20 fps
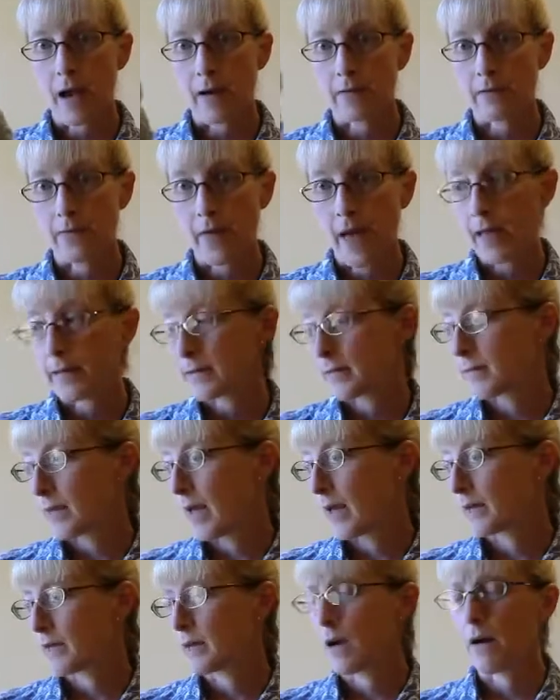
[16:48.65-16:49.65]
out of that
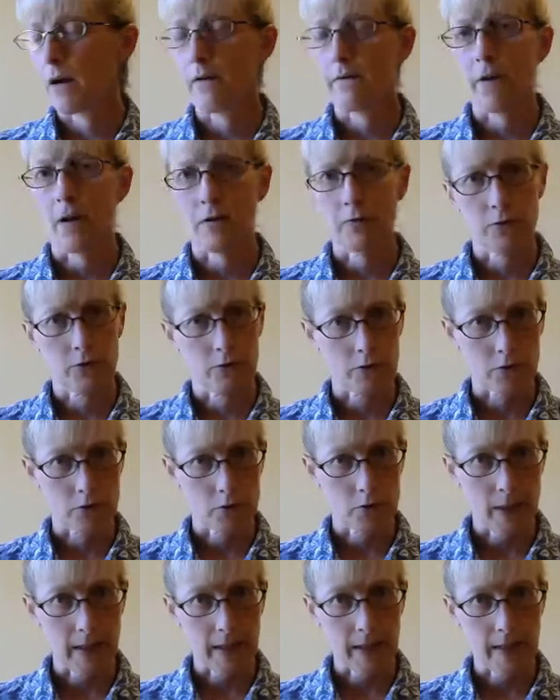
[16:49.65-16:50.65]
set of
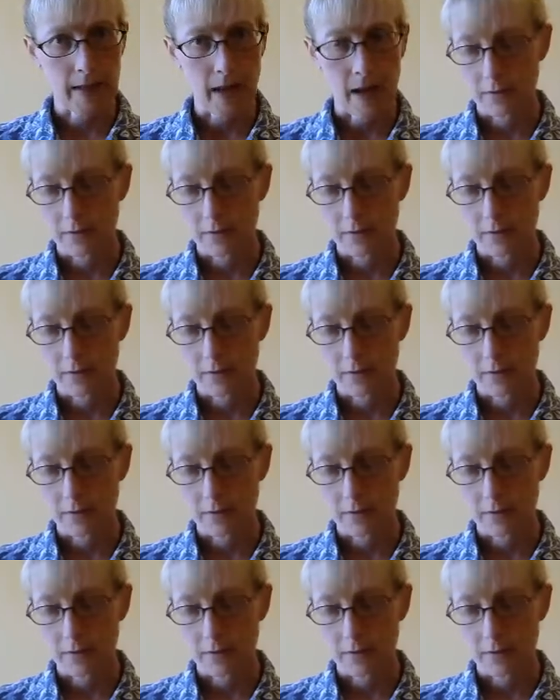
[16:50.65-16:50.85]
120